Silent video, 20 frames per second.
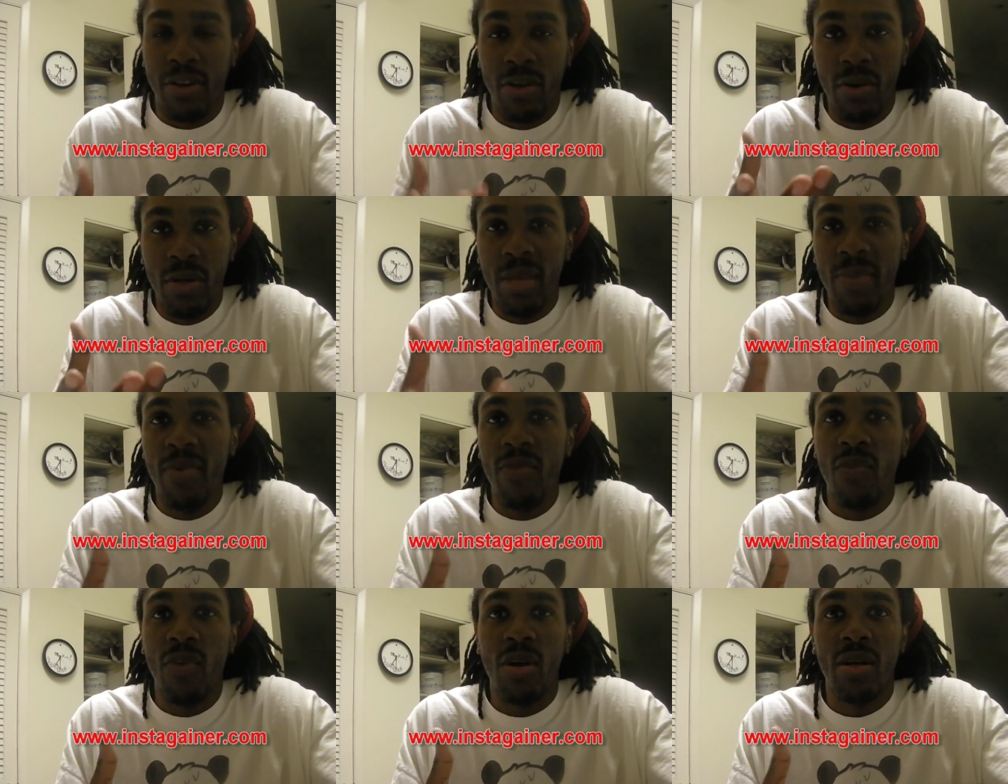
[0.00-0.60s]
Don't
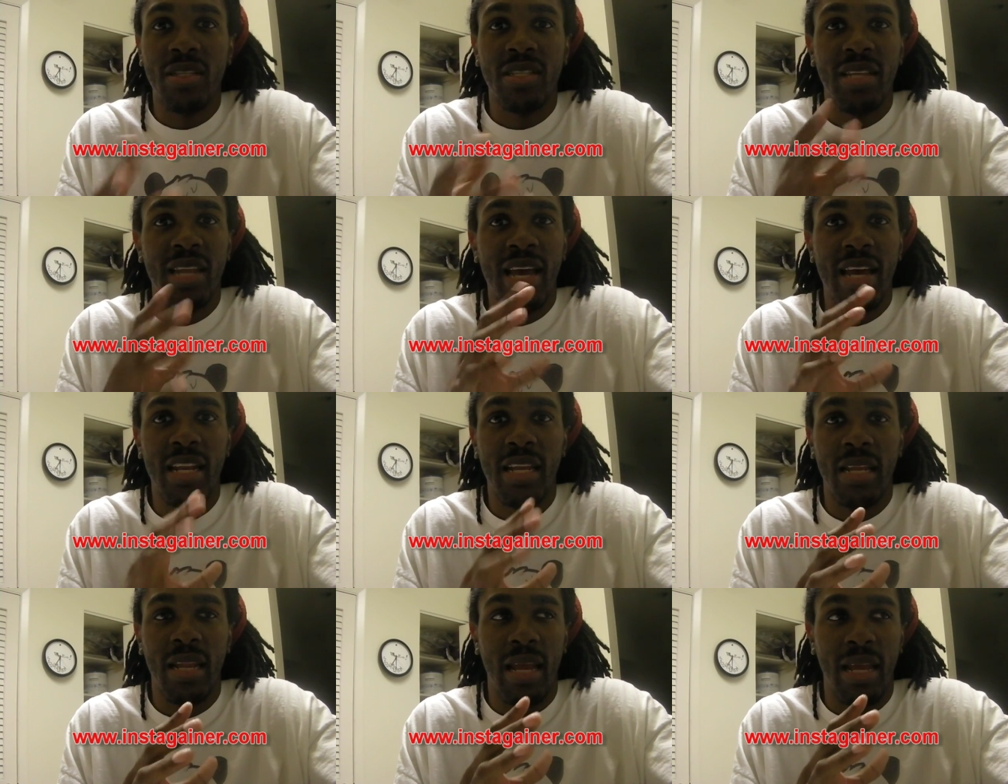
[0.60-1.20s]
get me wrong. It's a
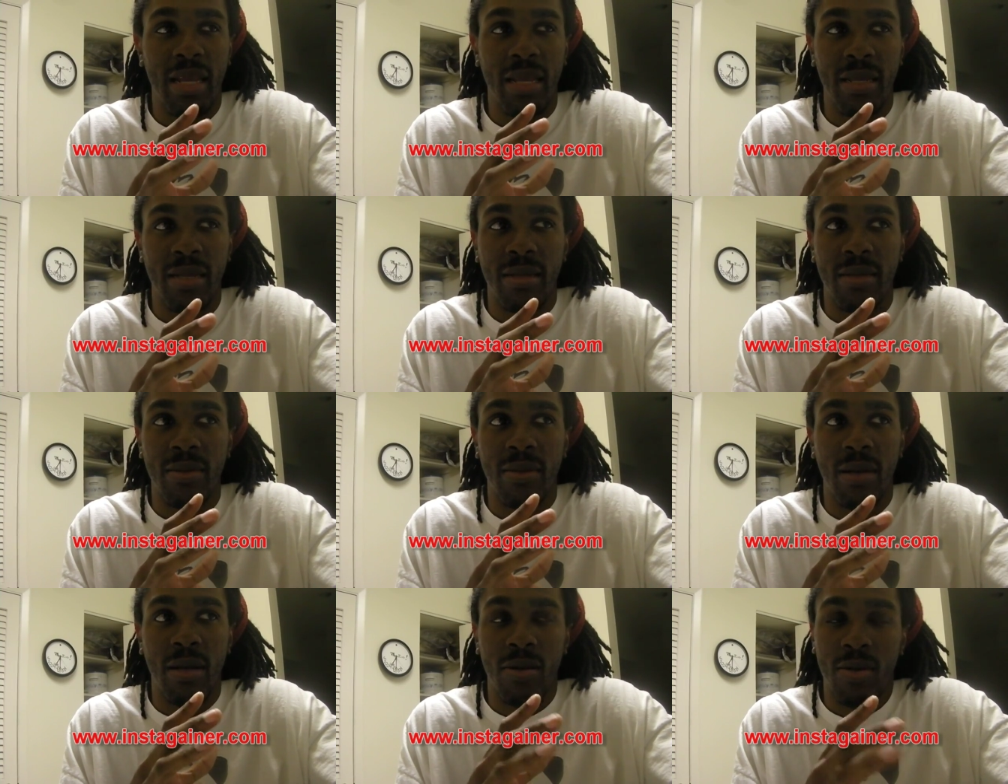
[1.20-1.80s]
lot of like
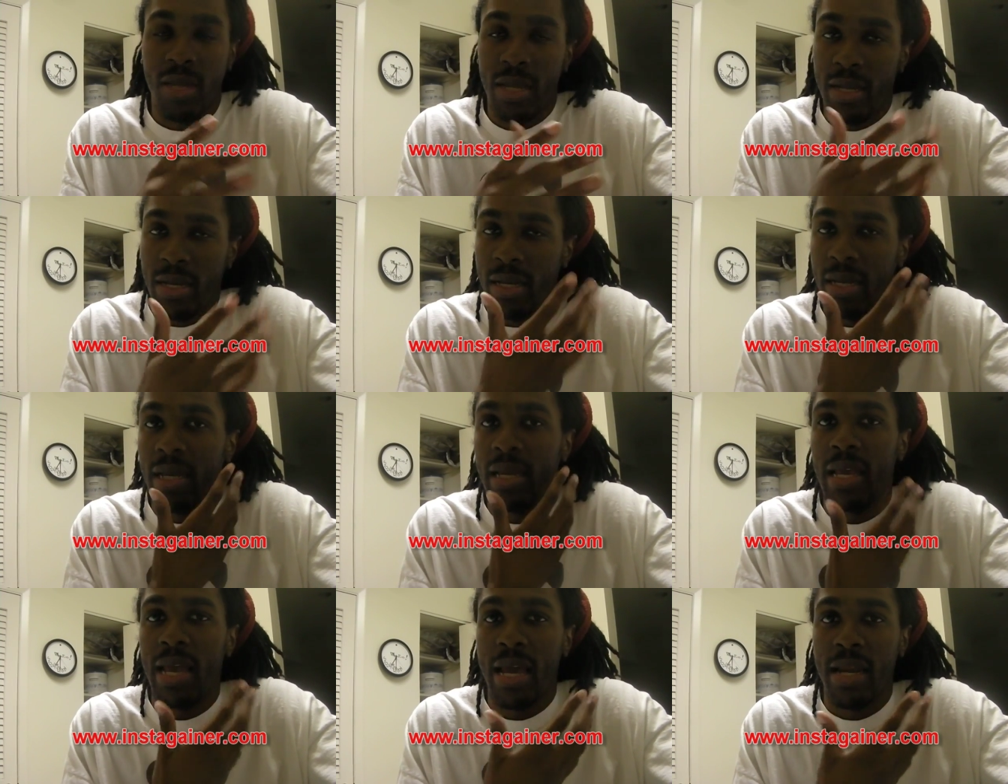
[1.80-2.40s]
okay, a
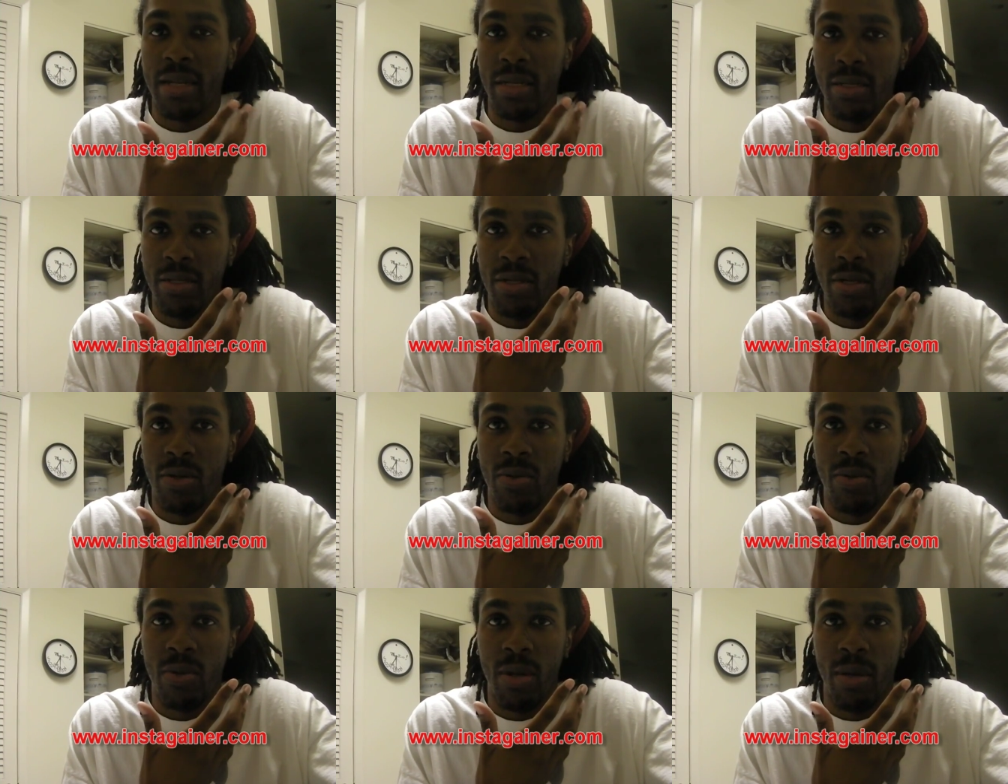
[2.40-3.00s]
nigga got a you
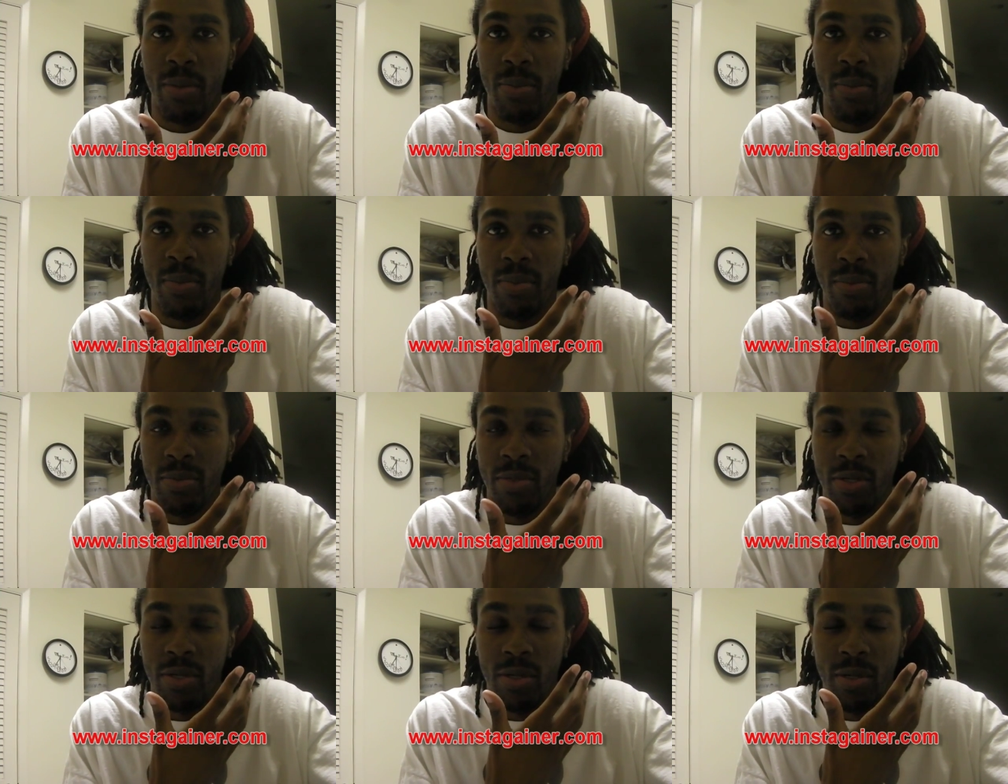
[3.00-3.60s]
know a
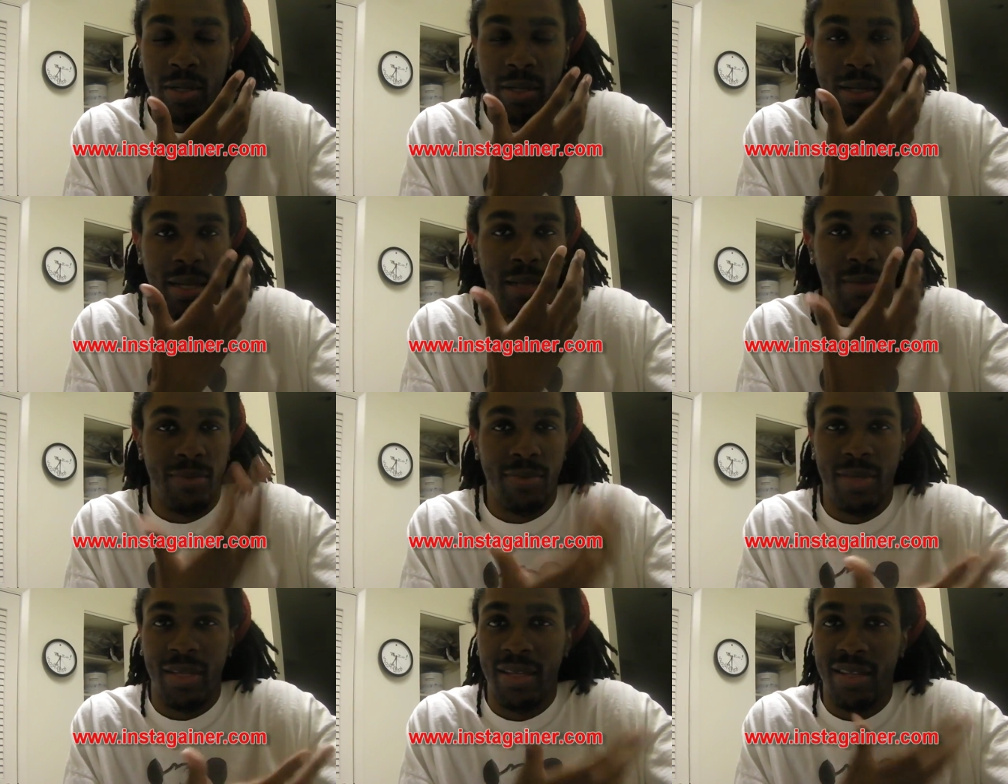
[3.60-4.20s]
you know
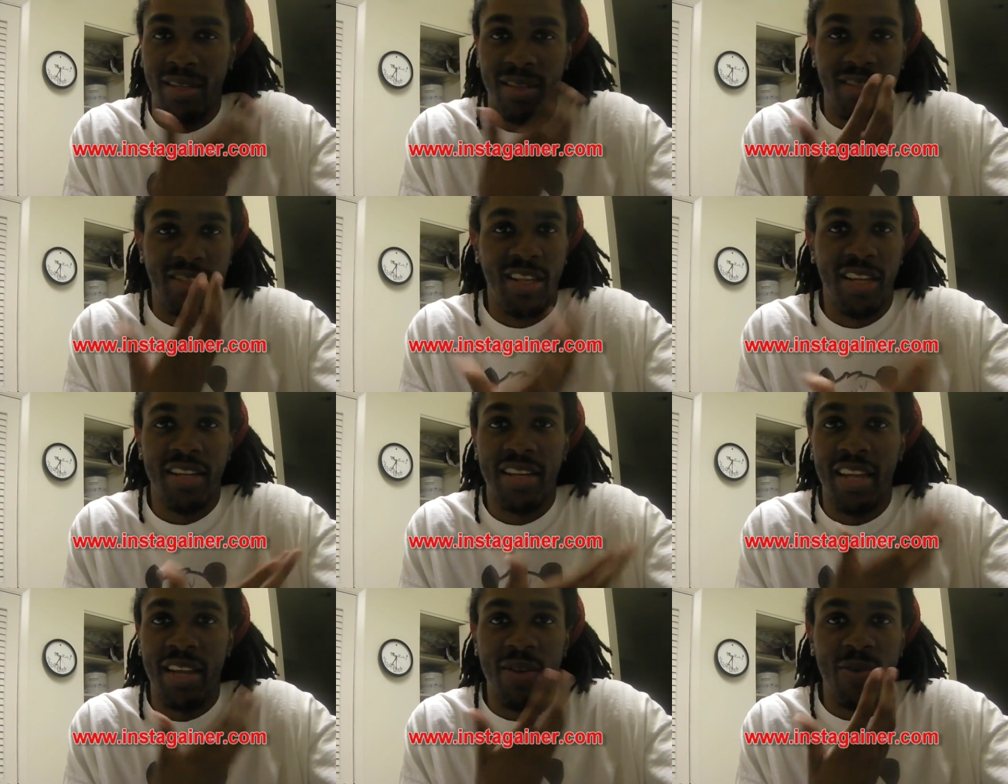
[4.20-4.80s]
a
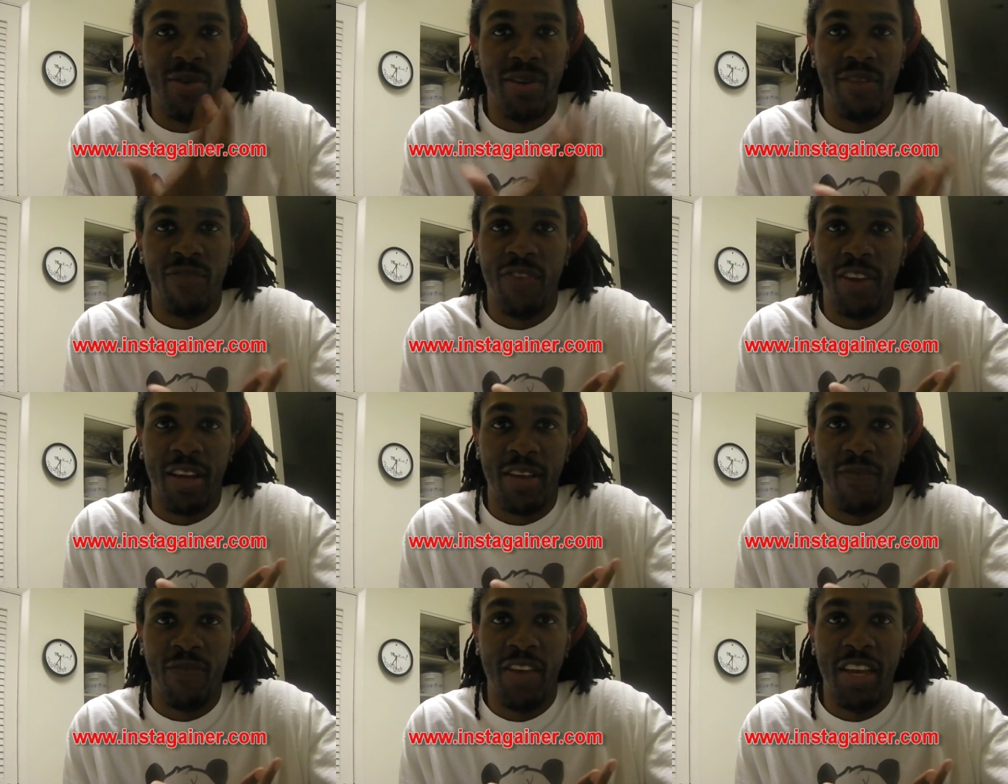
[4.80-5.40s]
sundae on his
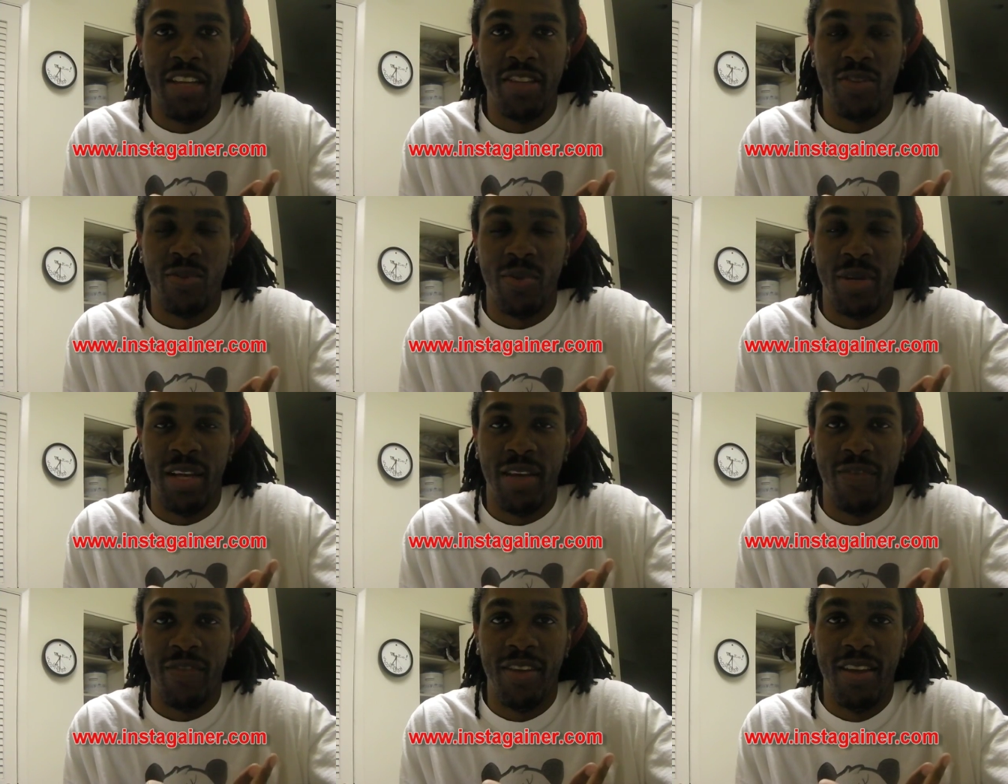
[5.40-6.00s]
fucking face or
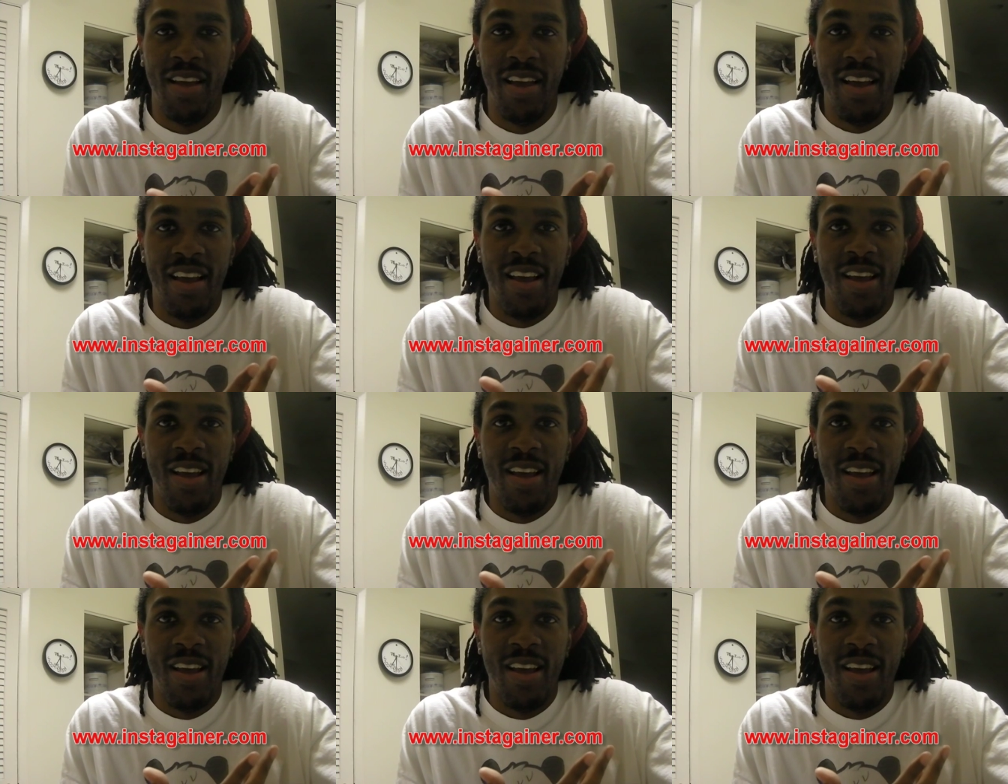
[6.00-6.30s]
whatever.